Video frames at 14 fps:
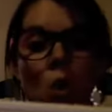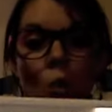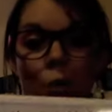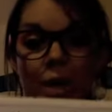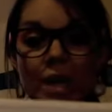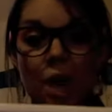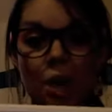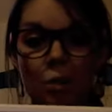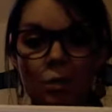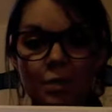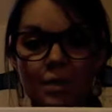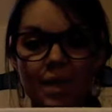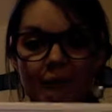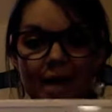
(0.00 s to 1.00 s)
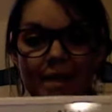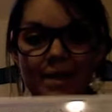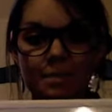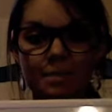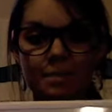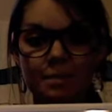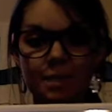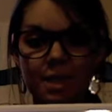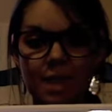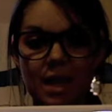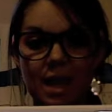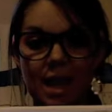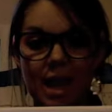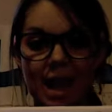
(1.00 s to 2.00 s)
We know that
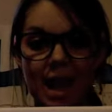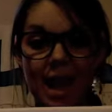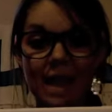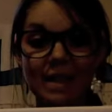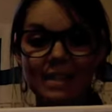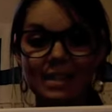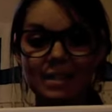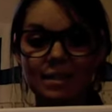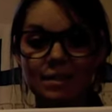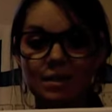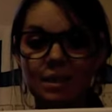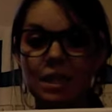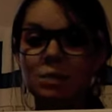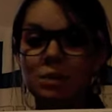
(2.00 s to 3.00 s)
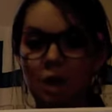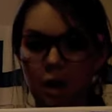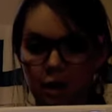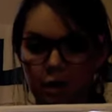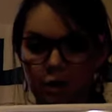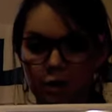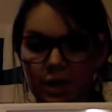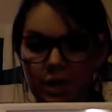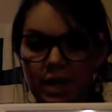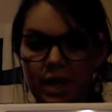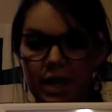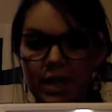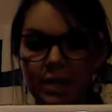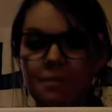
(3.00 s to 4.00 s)
x equals r cosine
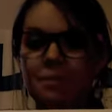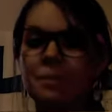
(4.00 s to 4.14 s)
theta.